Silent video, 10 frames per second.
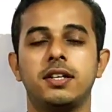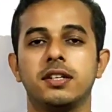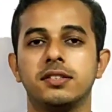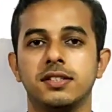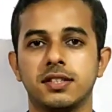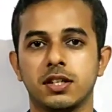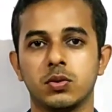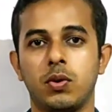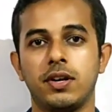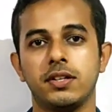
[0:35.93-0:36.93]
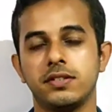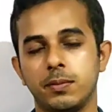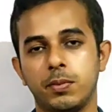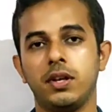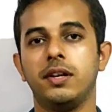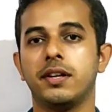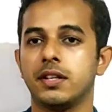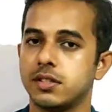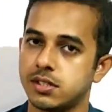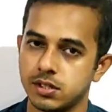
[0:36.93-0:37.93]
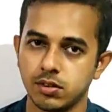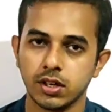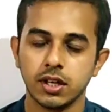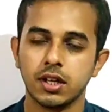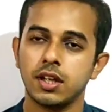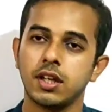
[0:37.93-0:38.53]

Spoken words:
us discuss what is simple interest. Okay,